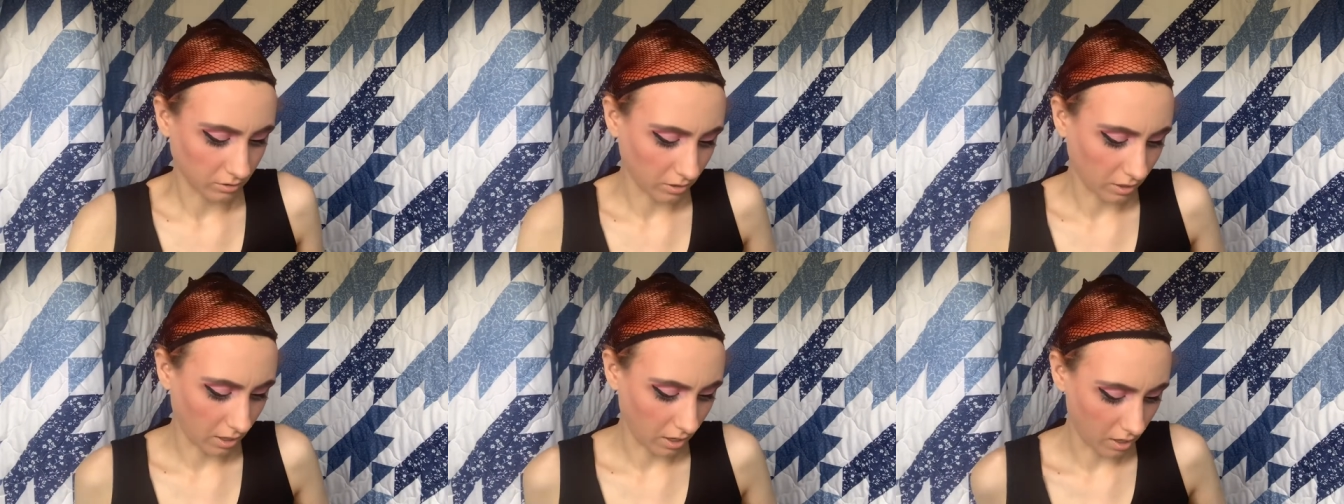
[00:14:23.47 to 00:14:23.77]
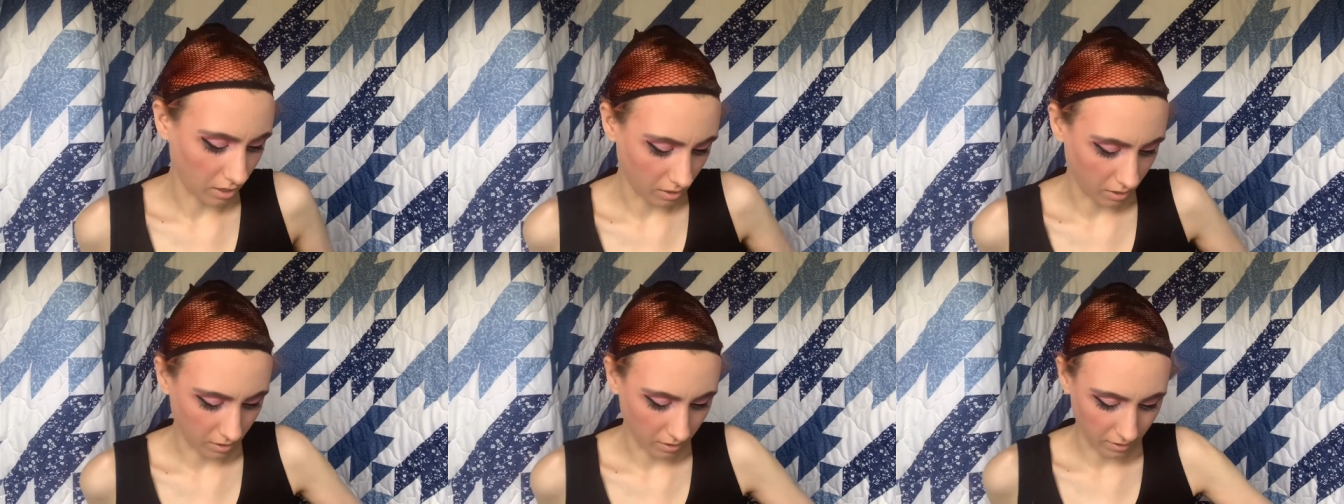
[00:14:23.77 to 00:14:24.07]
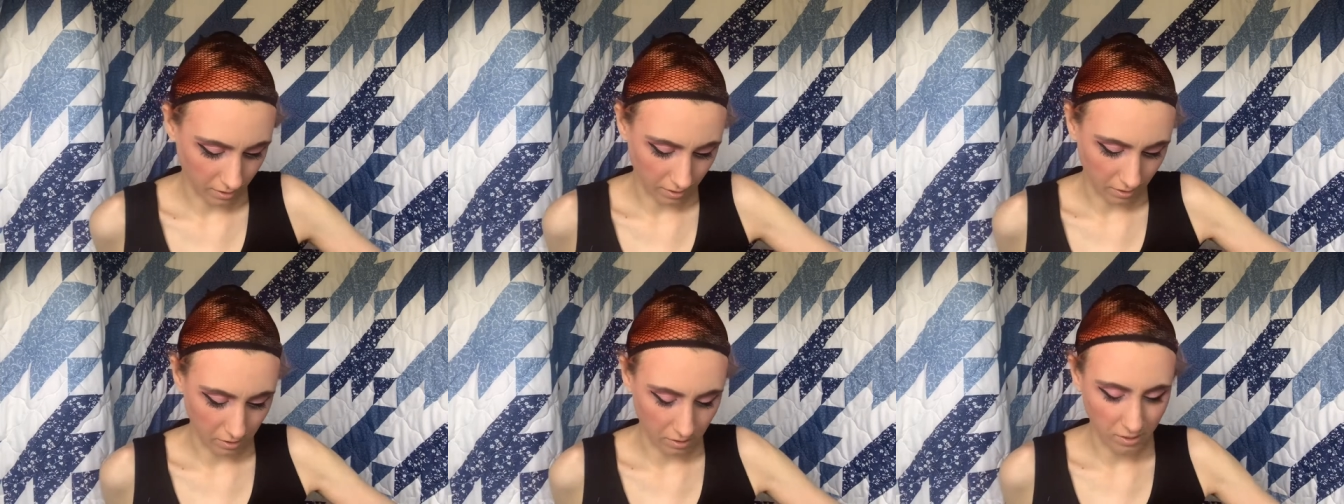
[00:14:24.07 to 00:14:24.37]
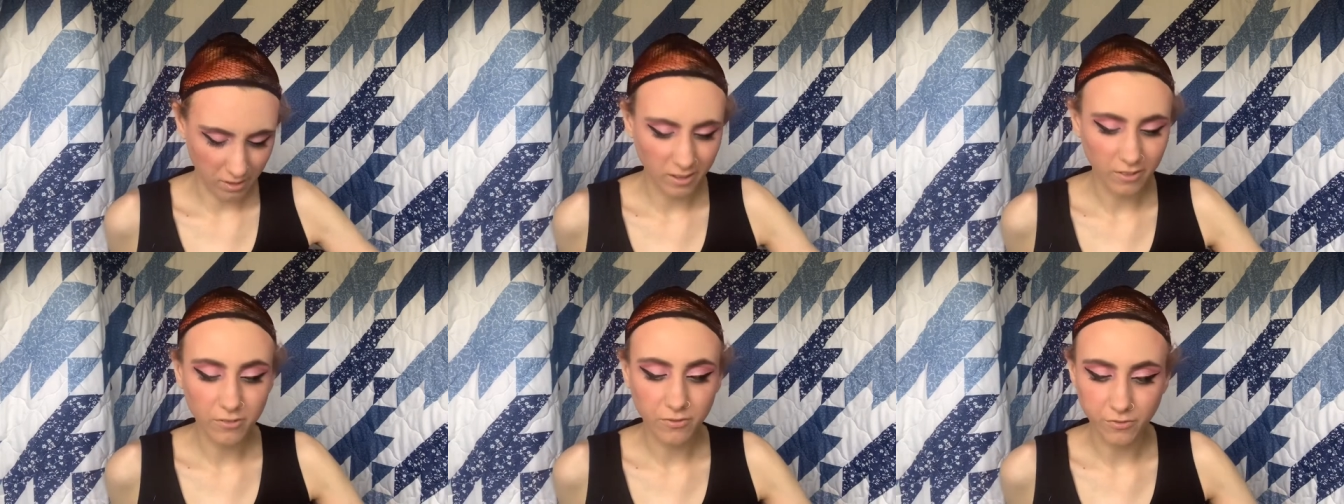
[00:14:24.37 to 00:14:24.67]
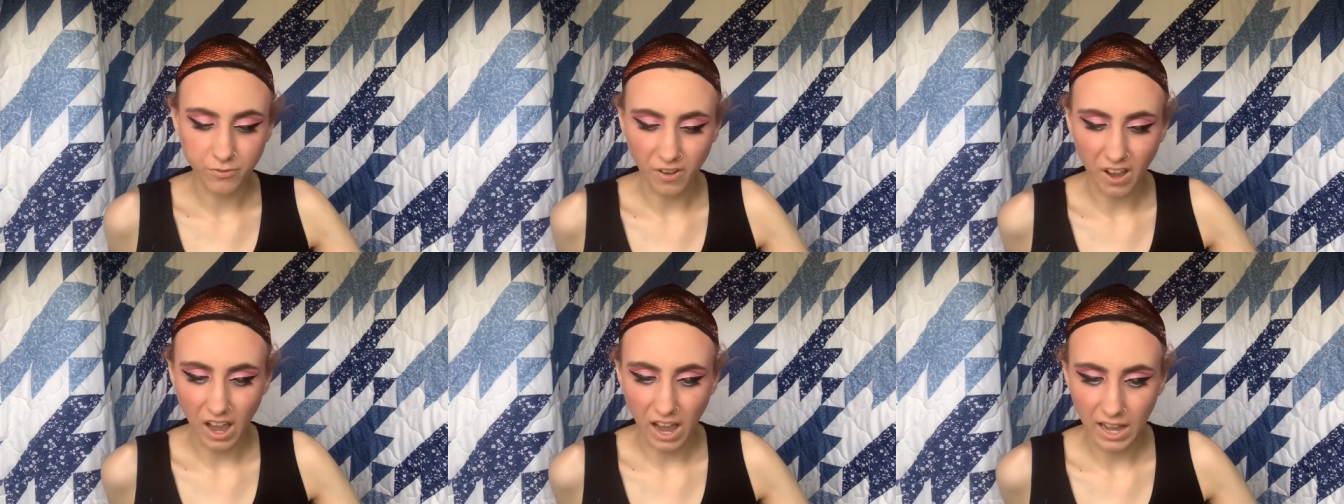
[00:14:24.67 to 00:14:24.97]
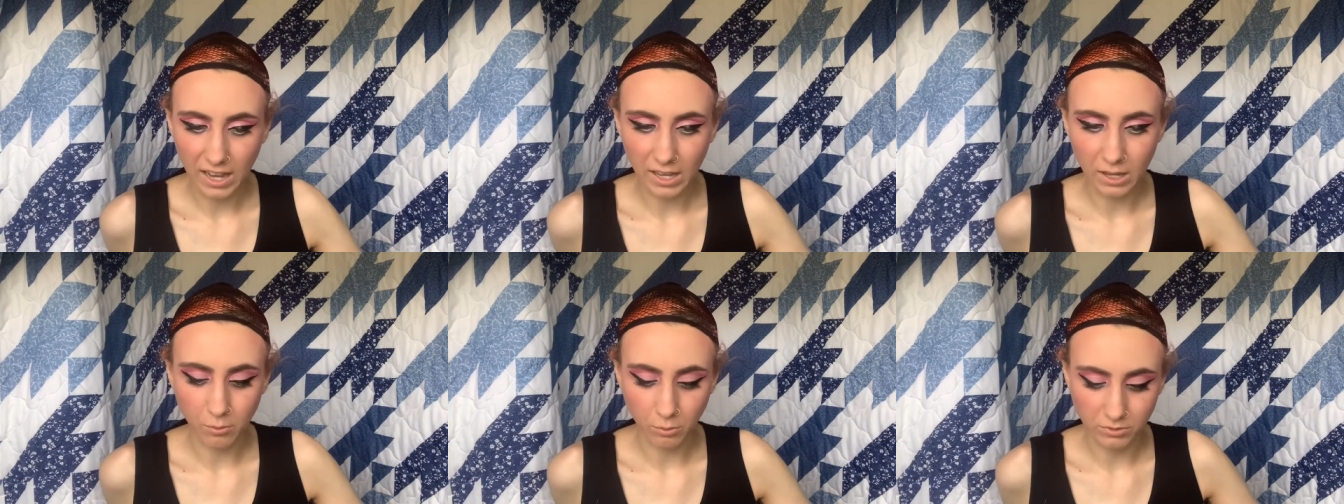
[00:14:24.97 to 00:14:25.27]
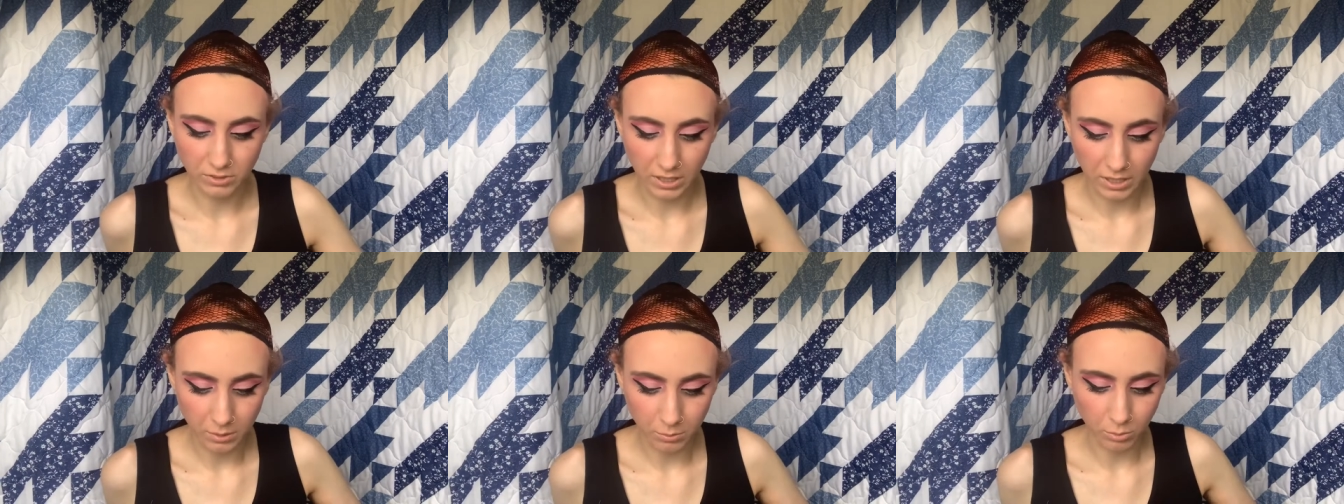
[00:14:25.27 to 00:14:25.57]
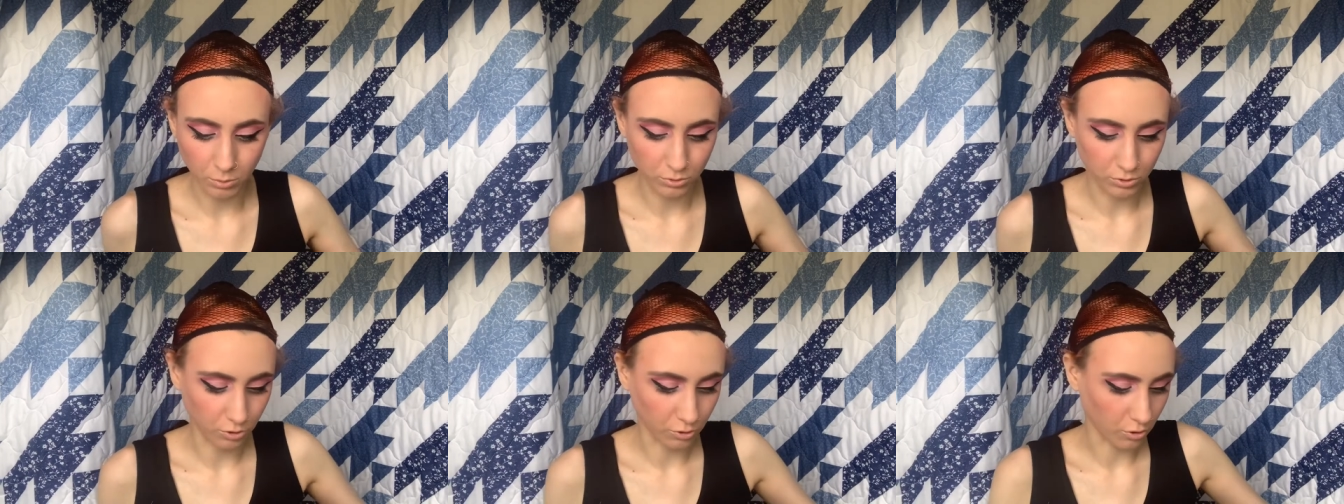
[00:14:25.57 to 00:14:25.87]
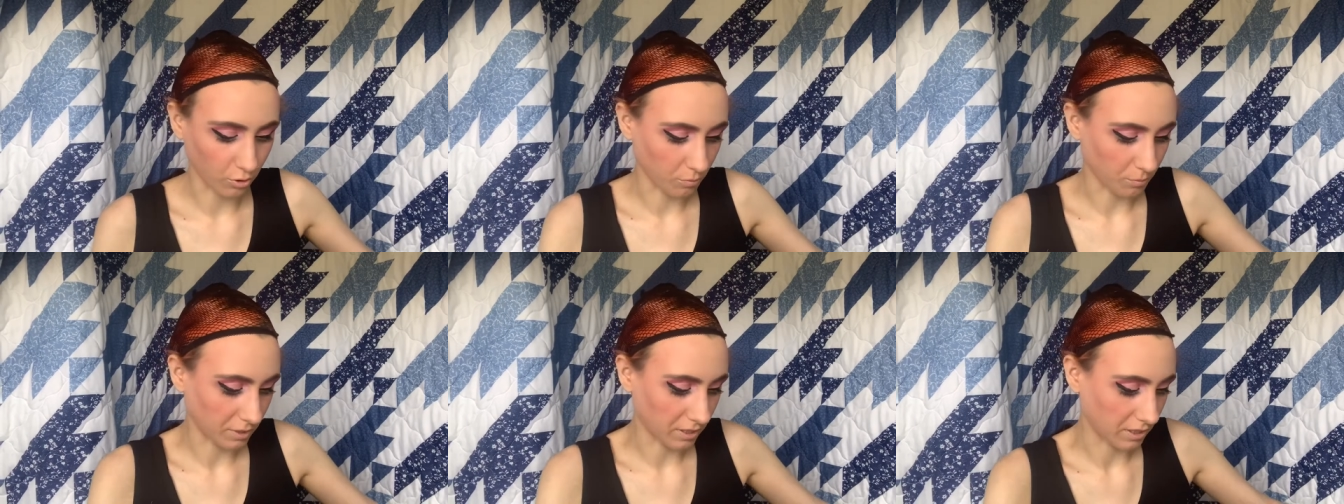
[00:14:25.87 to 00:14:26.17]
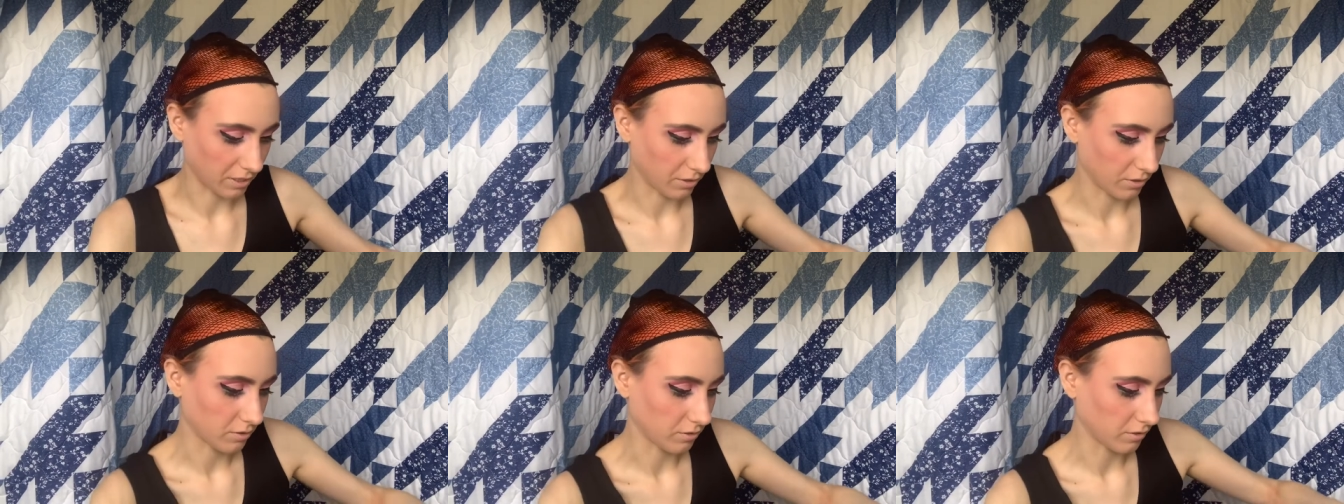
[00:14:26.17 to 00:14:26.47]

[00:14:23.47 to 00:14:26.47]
Uh, if I was able to grow my hair,